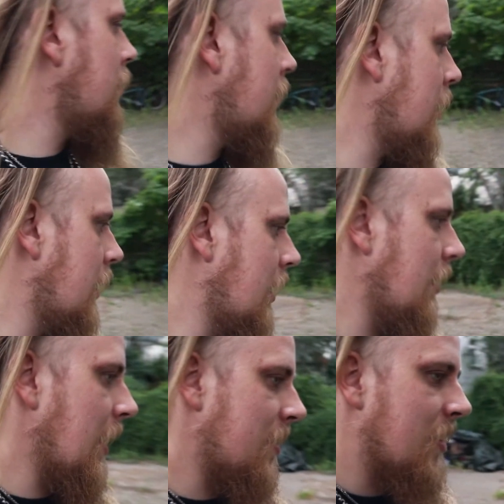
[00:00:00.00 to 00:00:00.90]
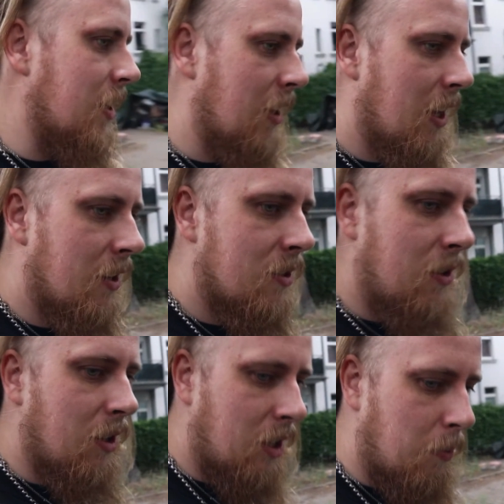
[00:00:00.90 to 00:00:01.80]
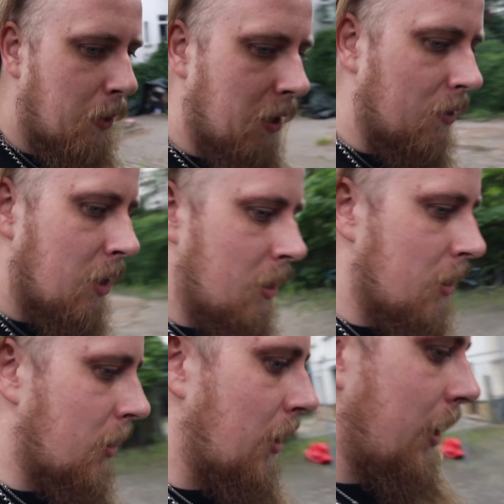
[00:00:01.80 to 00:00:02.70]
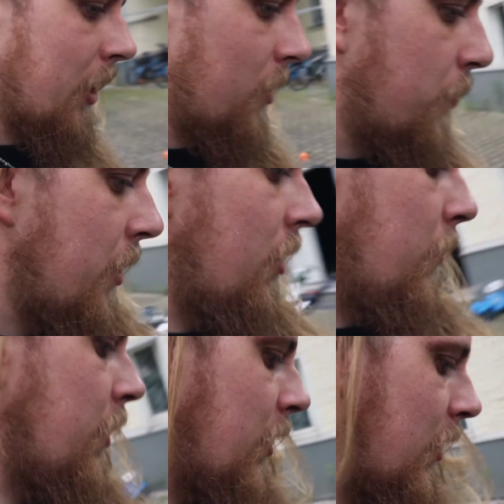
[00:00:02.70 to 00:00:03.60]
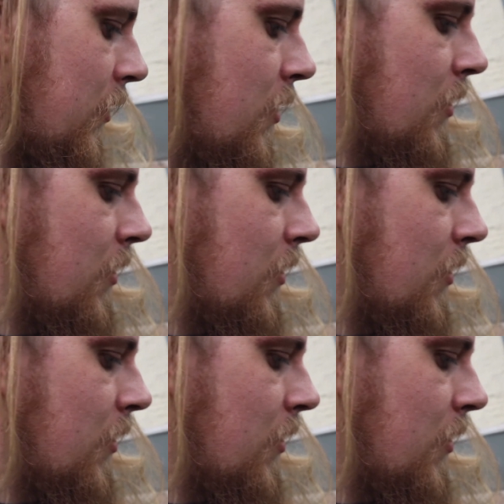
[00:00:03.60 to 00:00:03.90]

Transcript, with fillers: uh, next thing then is to think about can I get the pillow on there